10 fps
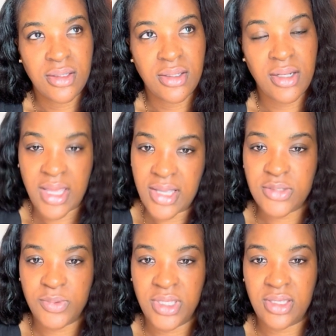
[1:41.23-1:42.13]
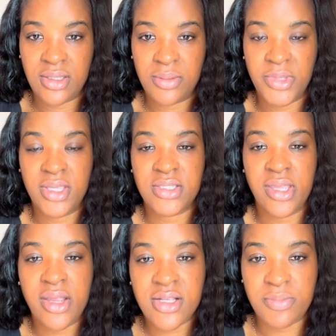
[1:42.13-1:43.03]
last week because her
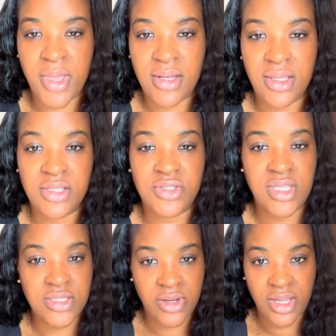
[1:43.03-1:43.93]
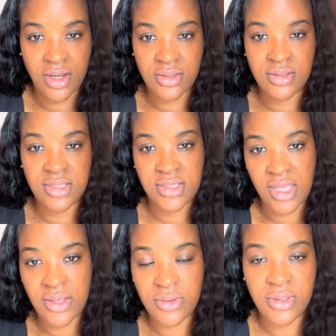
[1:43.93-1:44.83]
hair is matted and she needs her hair
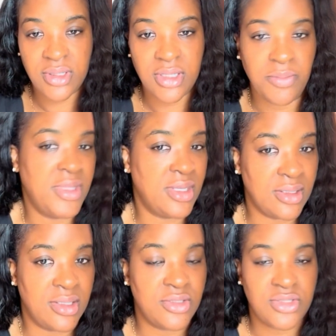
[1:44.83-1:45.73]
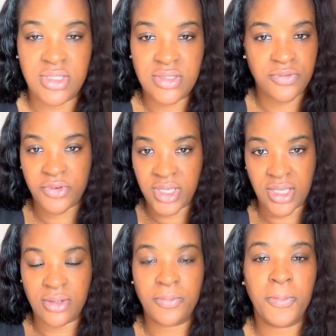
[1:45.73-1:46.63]
detangled immediately. She's freaking
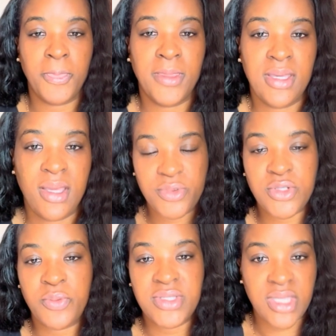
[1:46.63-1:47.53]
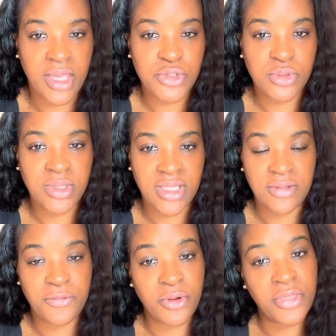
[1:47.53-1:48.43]
out. So we schedule it
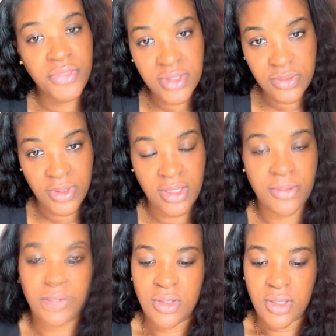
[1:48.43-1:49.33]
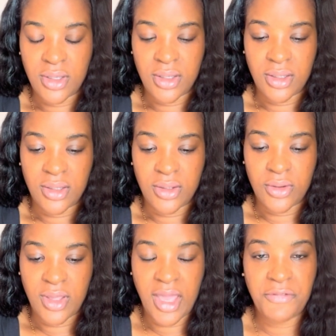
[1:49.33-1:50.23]
for this week.
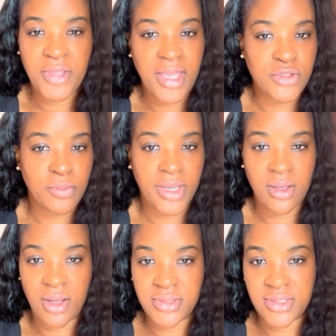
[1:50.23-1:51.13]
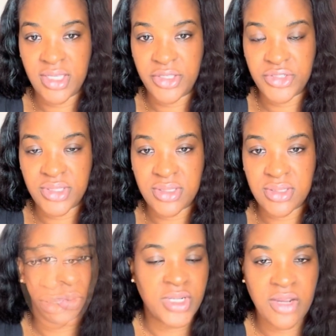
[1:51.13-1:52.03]
After I do my consultations,
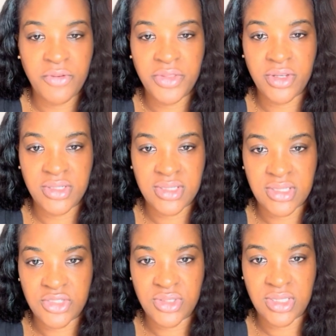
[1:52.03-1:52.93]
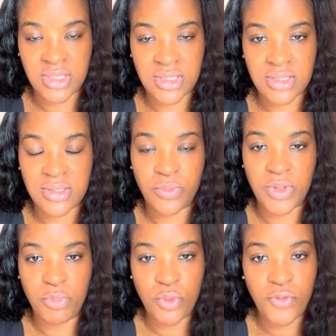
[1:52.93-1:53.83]
whatever their decision is, we
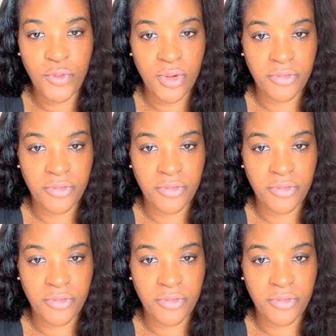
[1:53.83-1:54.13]
move forward